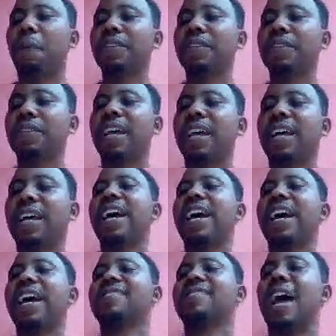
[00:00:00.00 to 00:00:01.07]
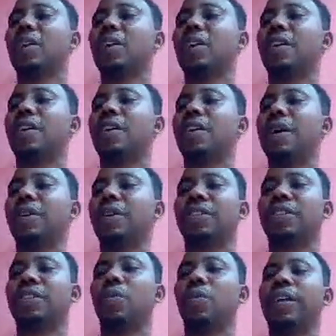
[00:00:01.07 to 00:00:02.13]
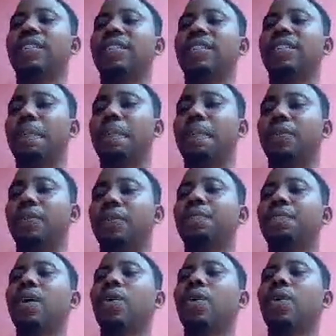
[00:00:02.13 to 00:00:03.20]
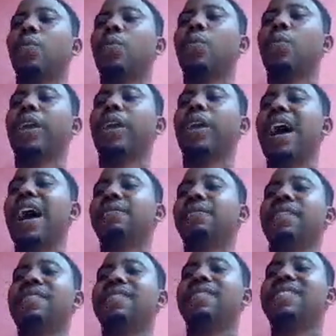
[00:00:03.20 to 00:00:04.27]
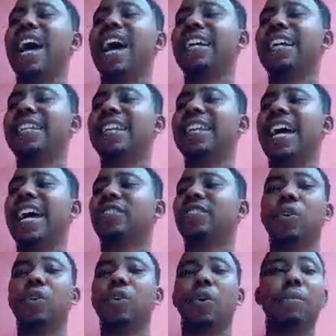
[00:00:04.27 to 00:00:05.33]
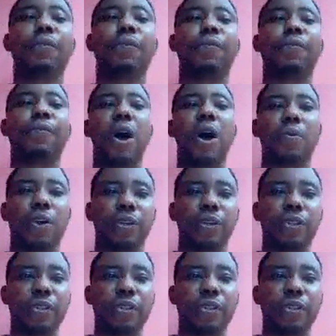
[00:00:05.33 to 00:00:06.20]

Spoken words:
their steps of migration when this happened. We have decided to move forward.